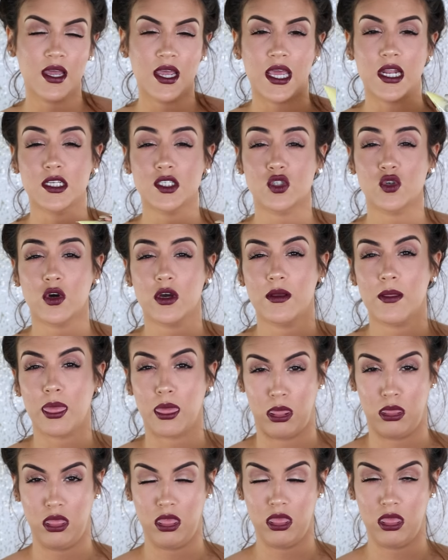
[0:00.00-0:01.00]
It is so
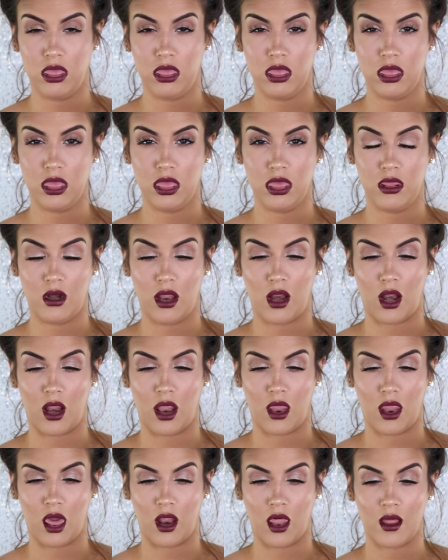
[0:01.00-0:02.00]
hmm?
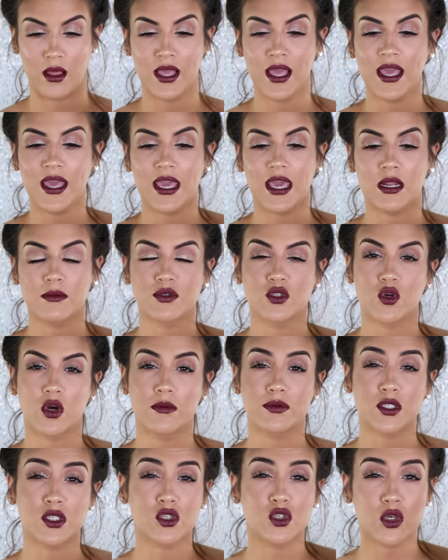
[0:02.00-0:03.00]
It
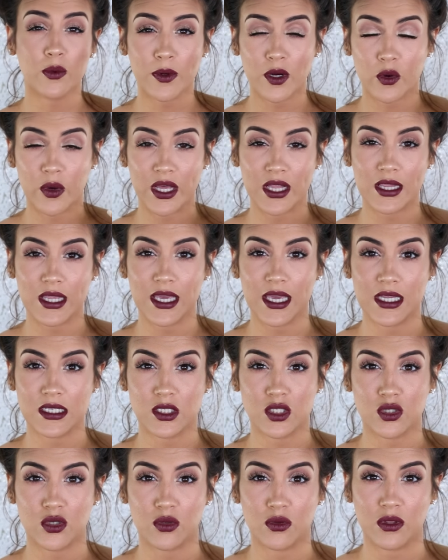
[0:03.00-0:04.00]
absorbs super quickly
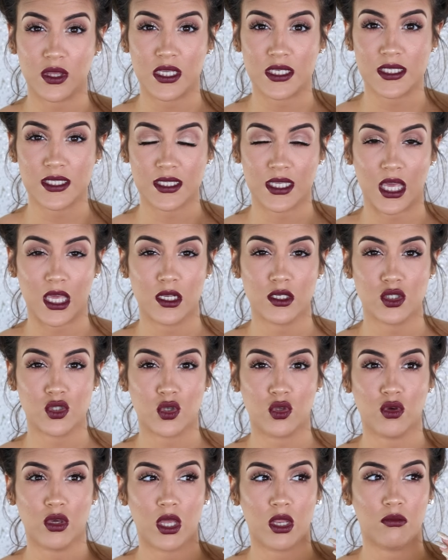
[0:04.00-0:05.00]
into the skin
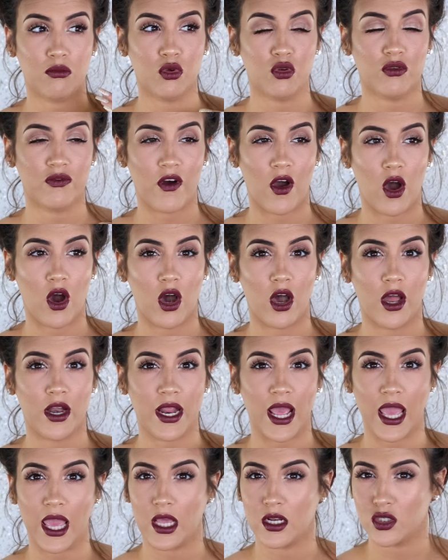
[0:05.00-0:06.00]
so you can move on
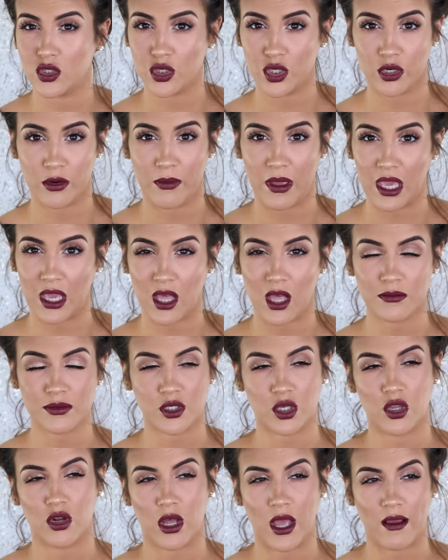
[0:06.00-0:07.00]
and do your makeup
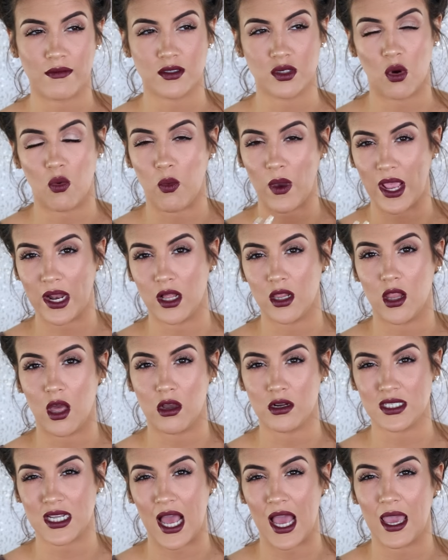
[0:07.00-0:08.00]
so you don't have to wait a
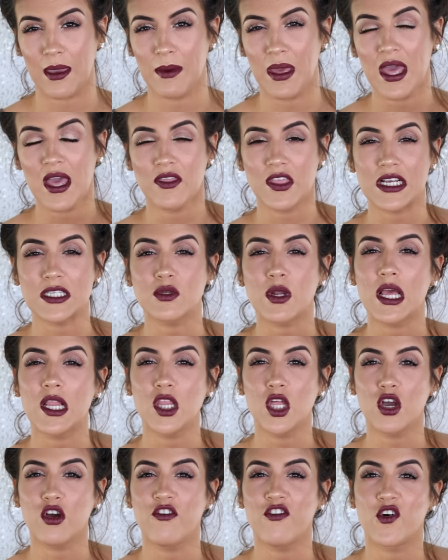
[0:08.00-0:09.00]
long time. That's what I
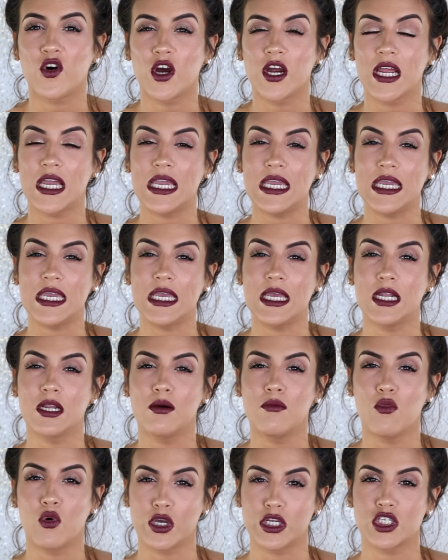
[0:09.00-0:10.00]
look for in
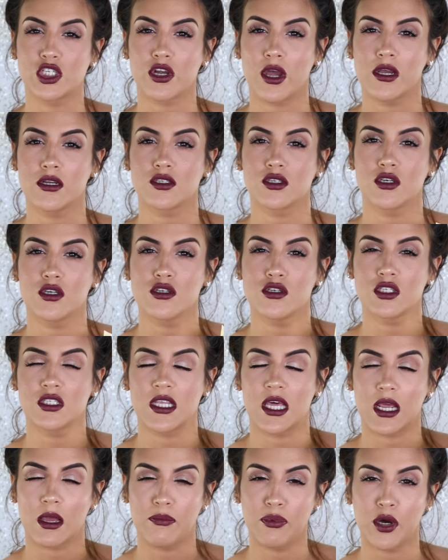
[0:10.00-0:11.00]
moisturizers
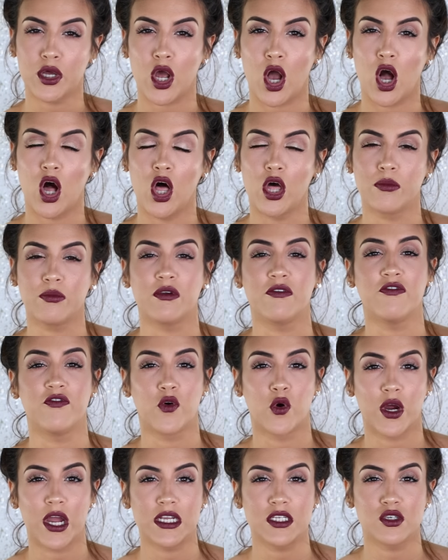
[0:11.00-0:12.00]
that I put on
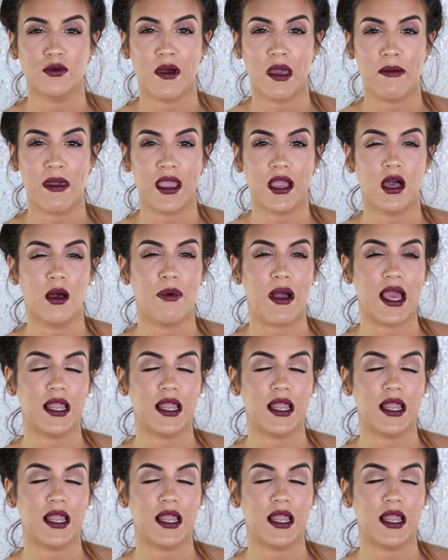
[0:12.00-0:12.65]
before I do my makeup.